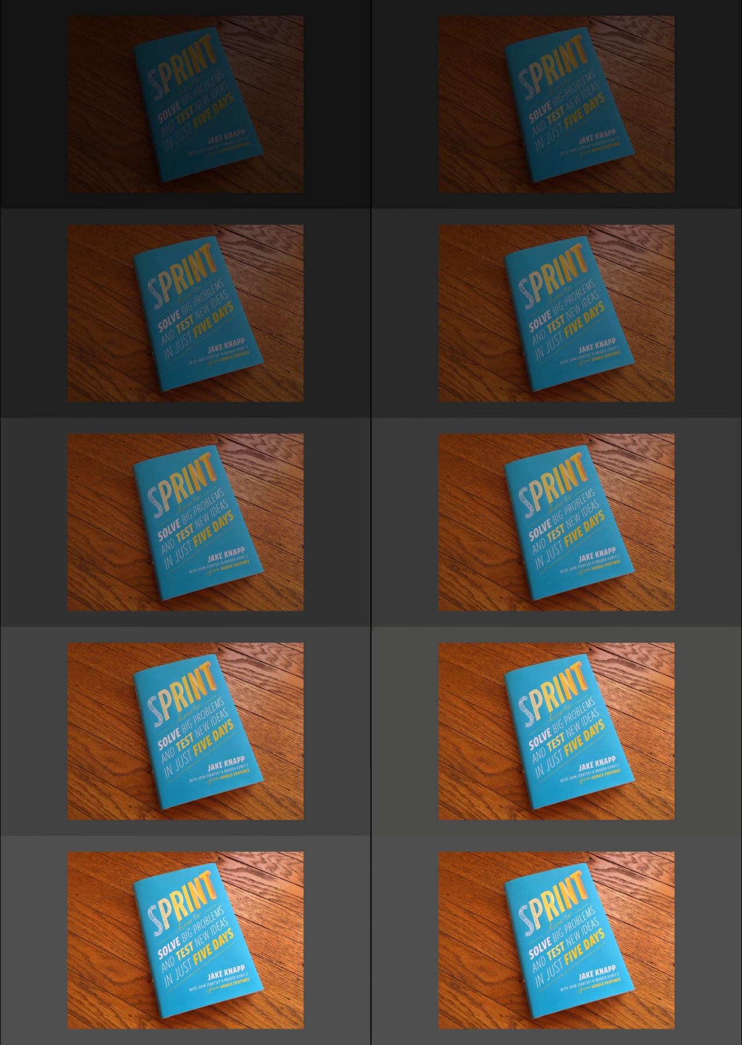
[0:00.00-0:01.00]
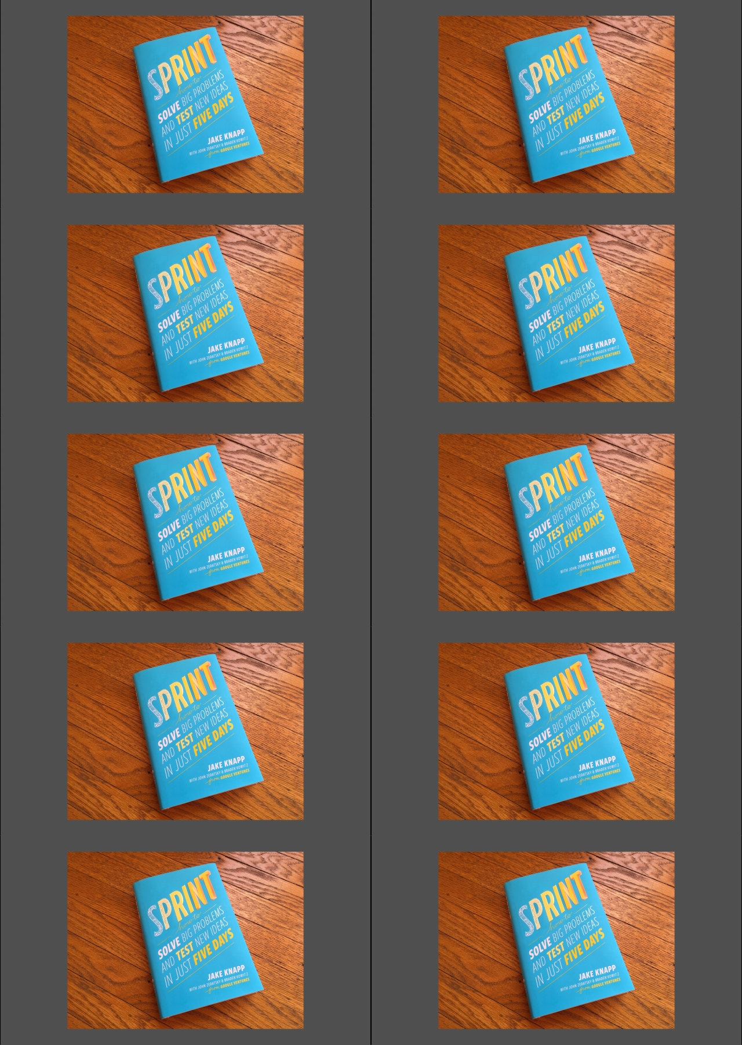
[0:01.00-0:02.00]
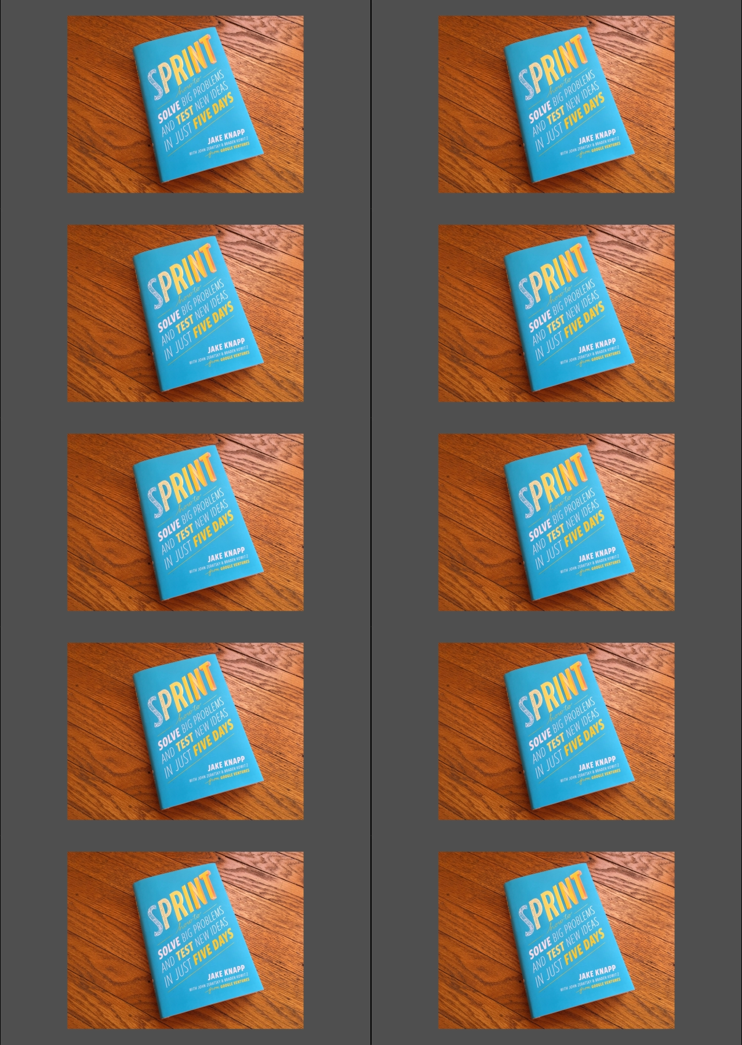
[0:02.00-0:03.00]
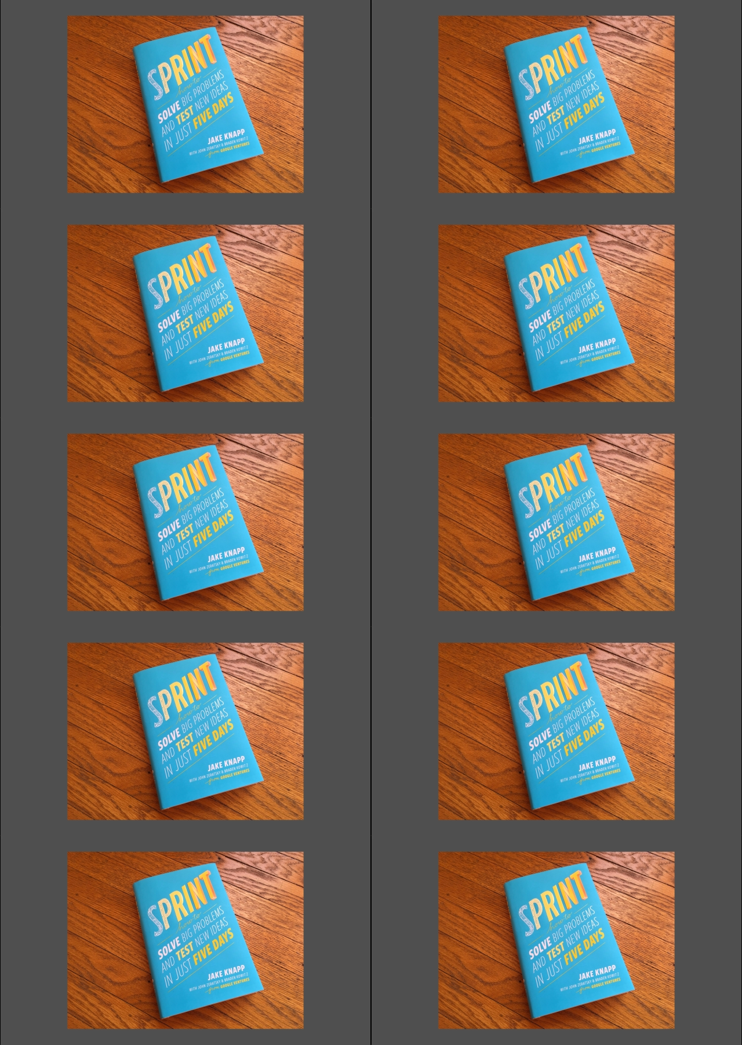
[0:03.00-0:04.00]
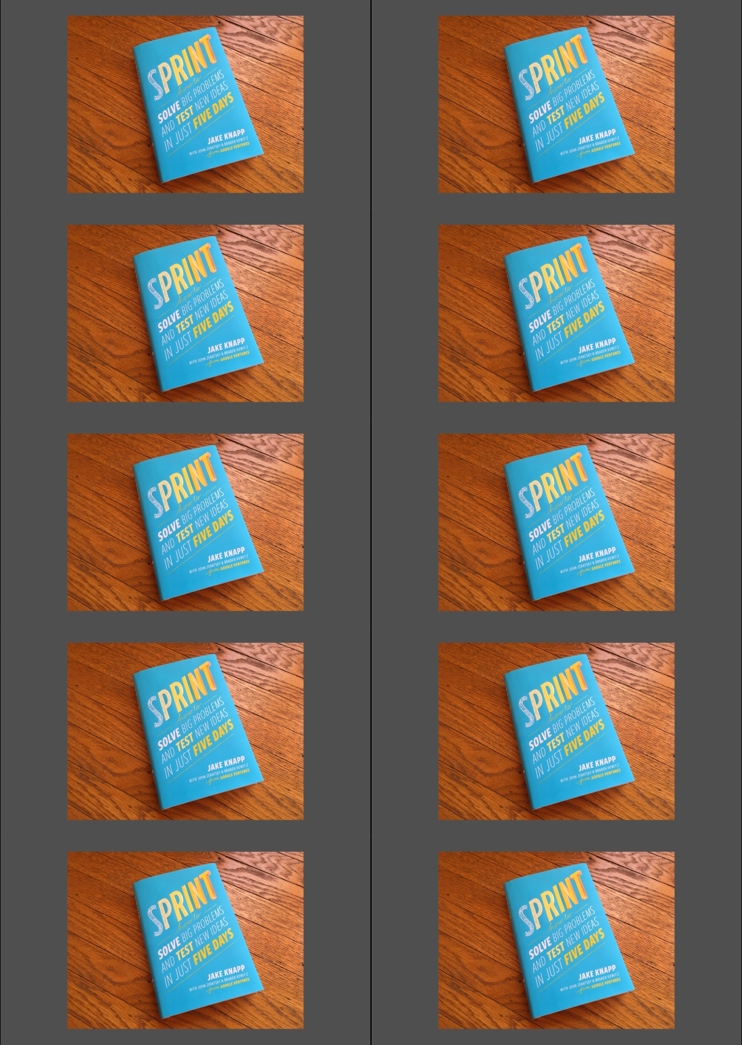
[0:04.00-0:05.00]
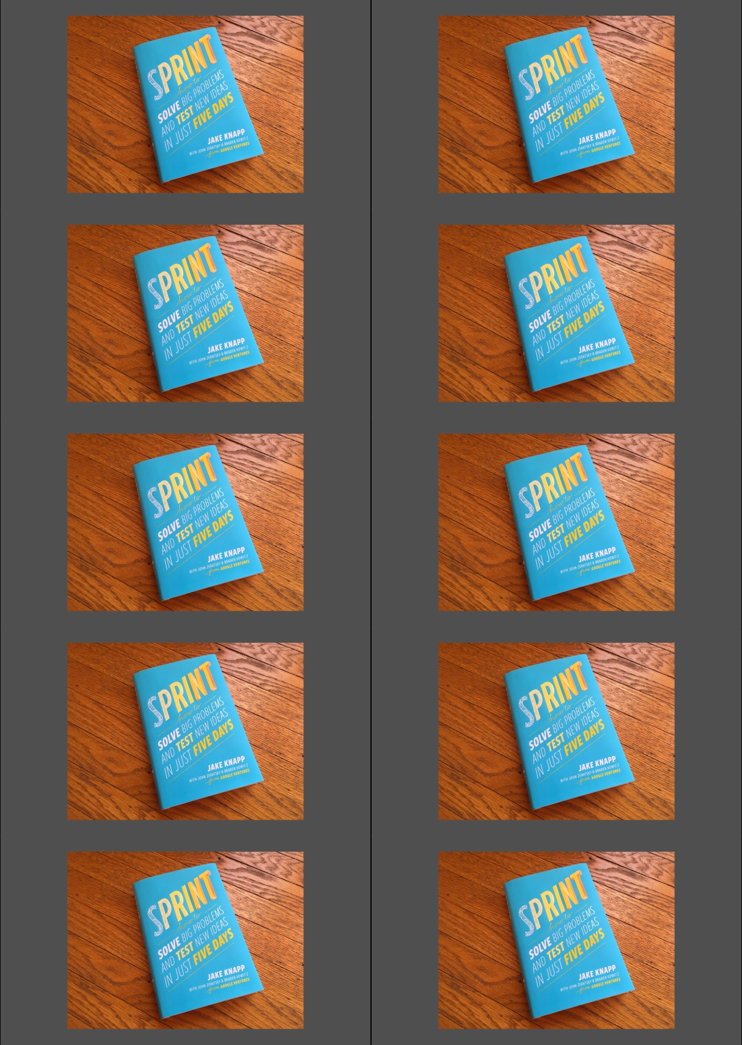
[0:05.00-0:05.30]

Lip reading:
No face is visible, so there are no lips to read.